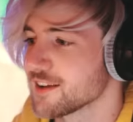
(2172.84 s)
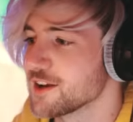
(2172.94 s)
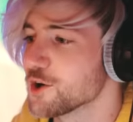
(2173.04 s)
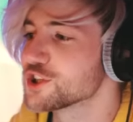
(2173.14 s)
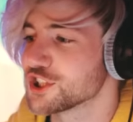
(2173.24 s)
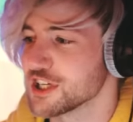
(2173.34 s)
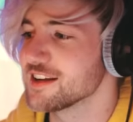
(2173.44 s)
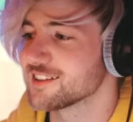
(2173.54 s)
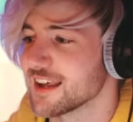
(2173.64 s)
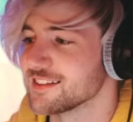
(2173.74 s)
I know
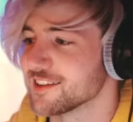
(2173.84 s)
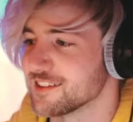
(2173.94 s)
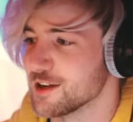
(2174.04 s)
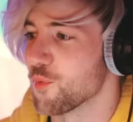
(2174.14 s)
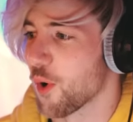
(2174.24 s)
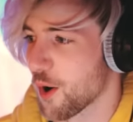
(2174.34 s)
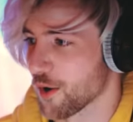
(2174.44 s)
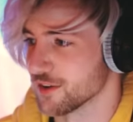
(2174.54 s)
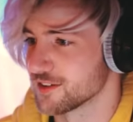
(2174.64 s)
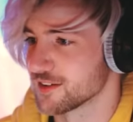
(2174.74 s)
she said Disney World.